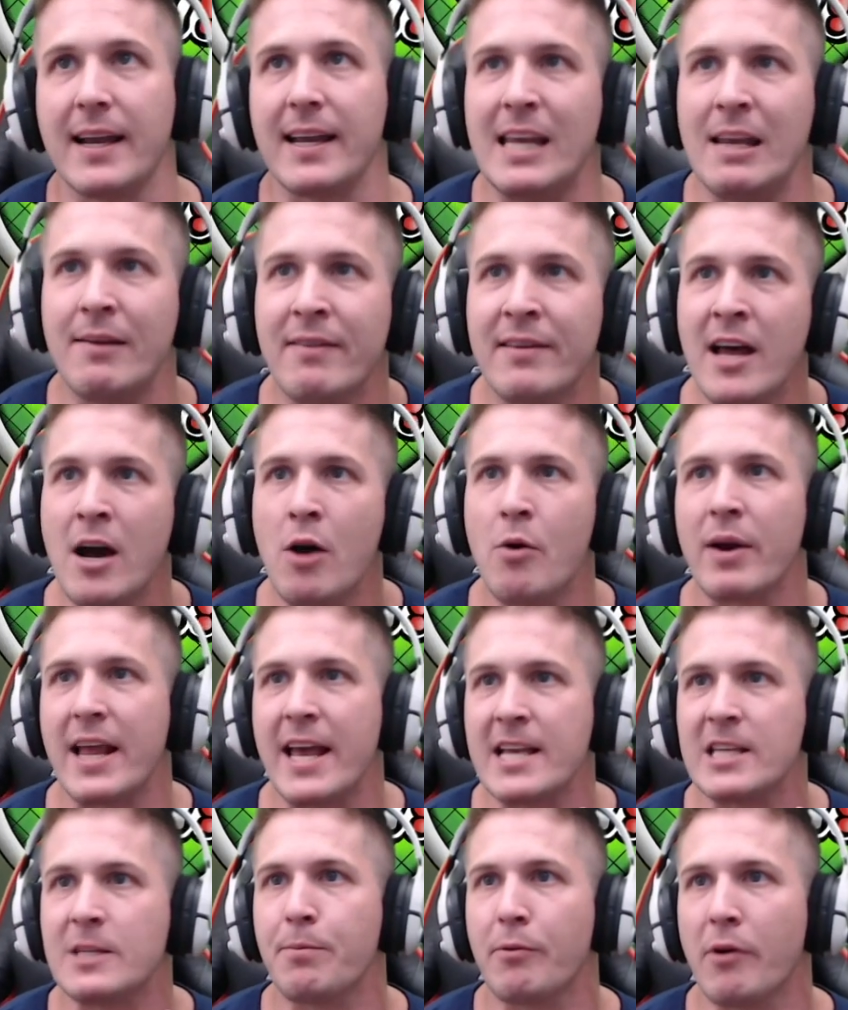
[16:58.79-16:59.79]
Even though it
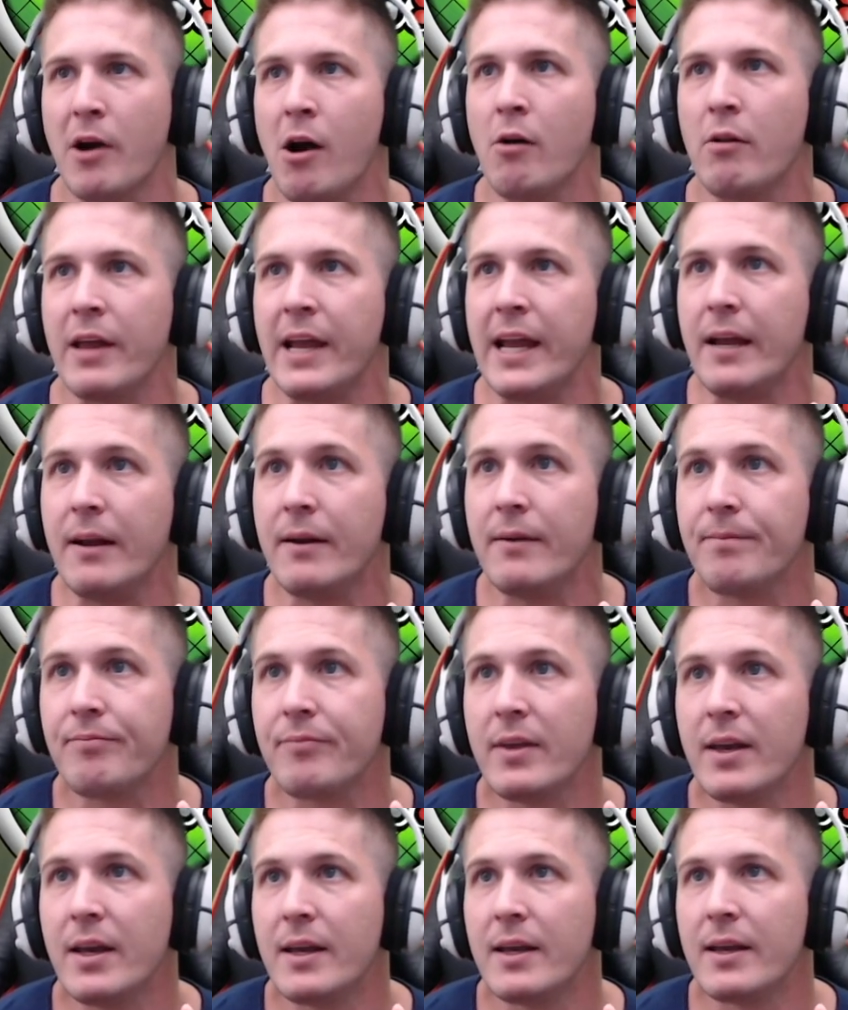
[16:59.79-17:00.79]
is Broly,
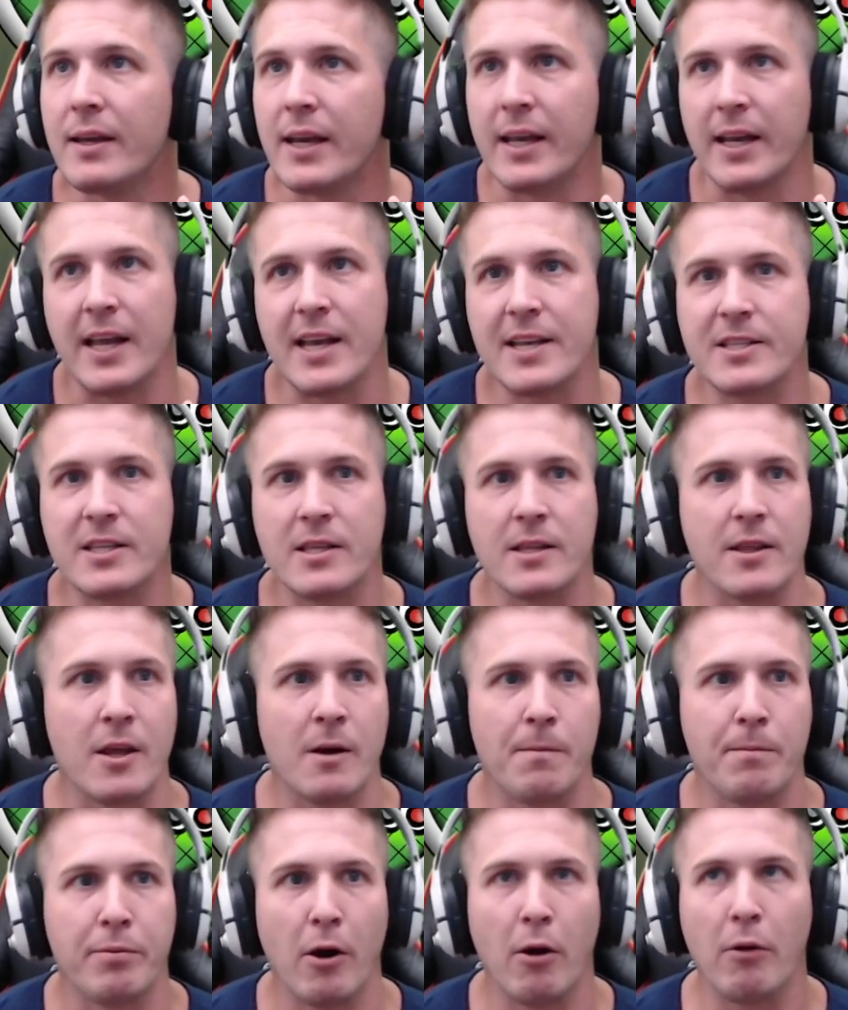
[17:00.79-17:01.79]
it is
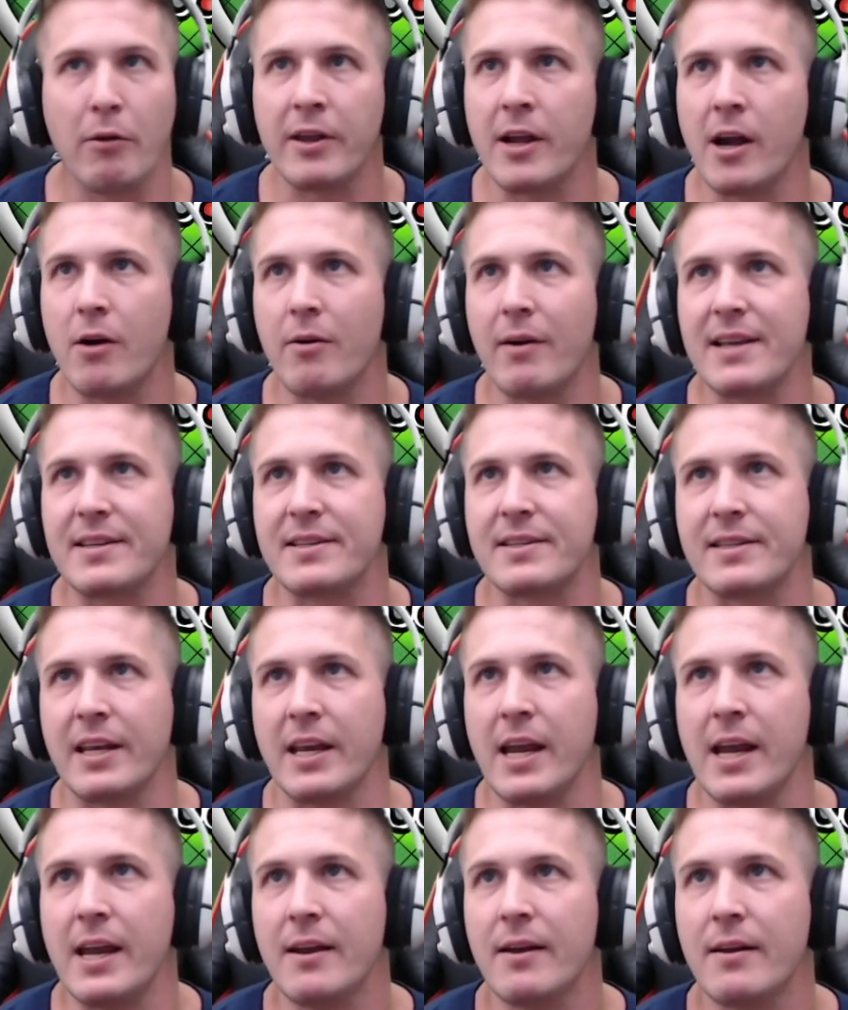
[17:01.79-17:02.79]
the Broly
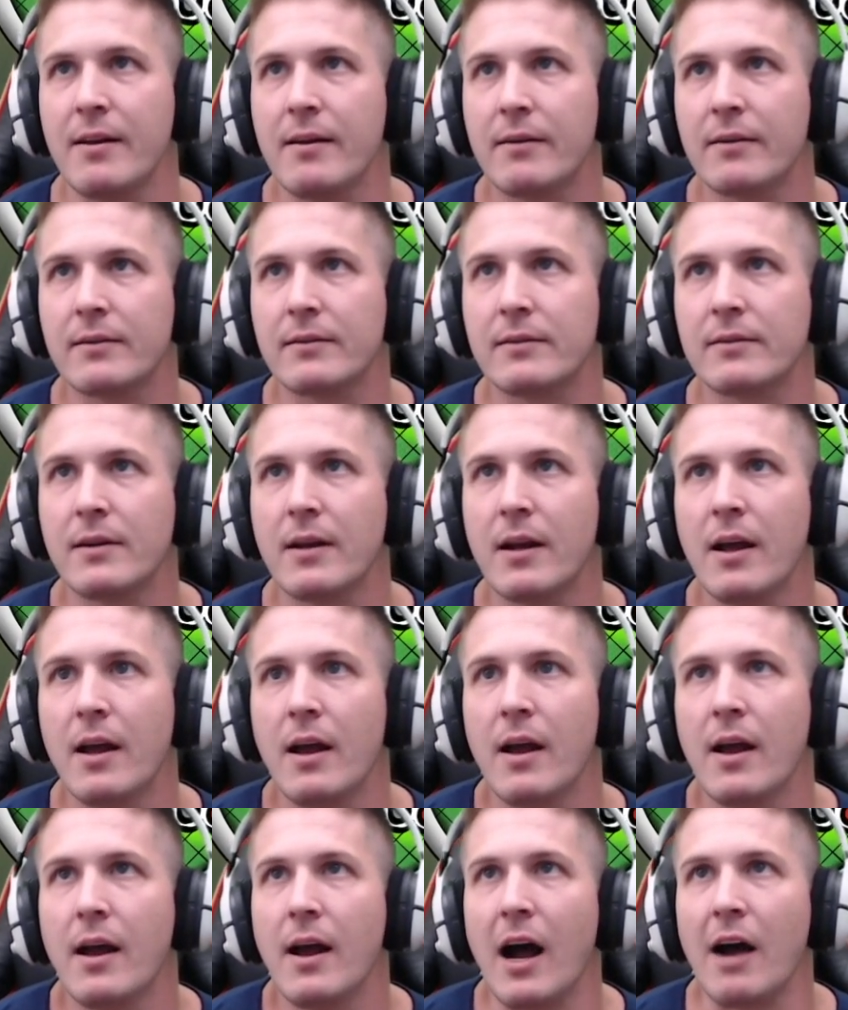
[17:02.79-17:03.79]
OST.
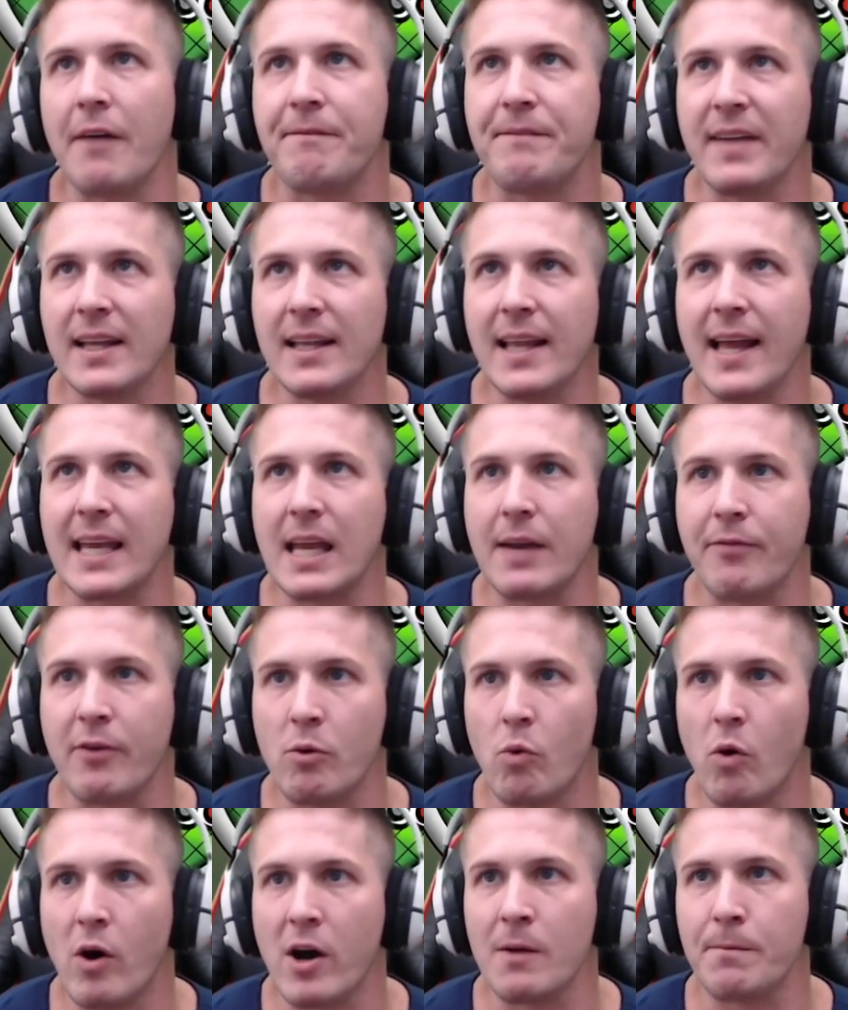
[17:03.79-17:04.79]
I feel like if we
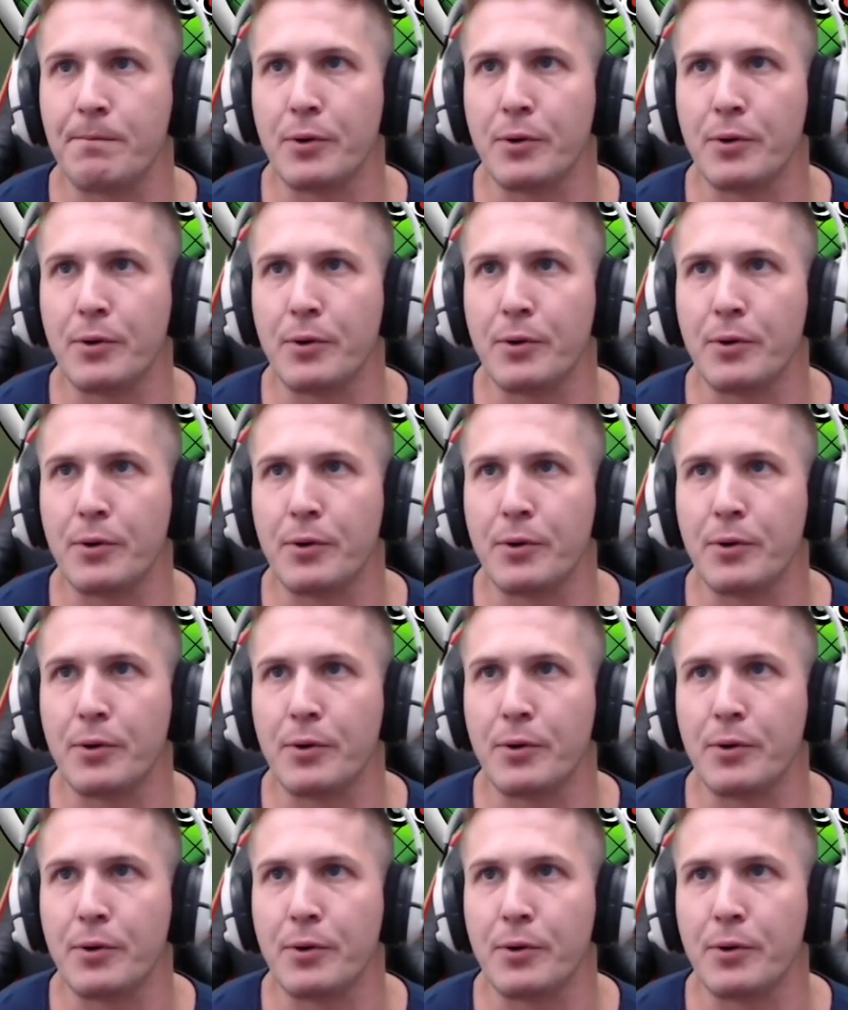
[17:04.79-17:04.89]
want to